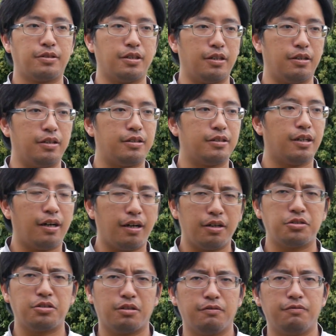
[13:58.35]
So it
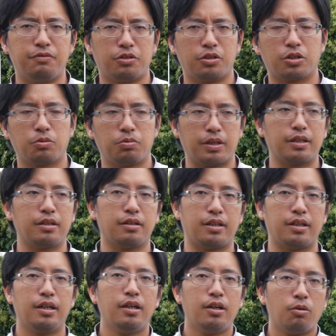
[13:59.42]
tires you out very
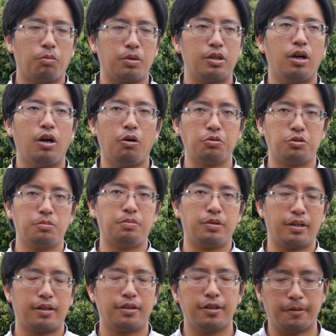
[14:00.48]
quickly when you hold your
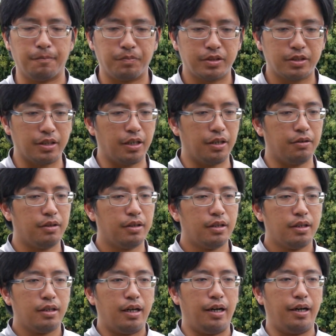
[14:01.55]
breath in. So
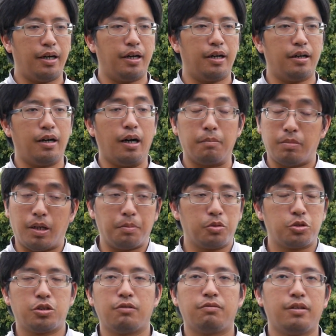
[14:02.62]
I'm
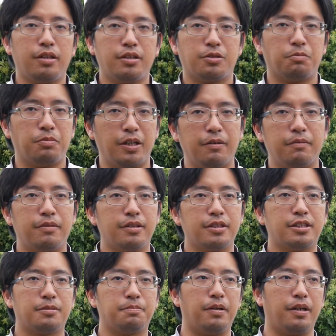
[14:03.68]
not sure if Lily's aware of this,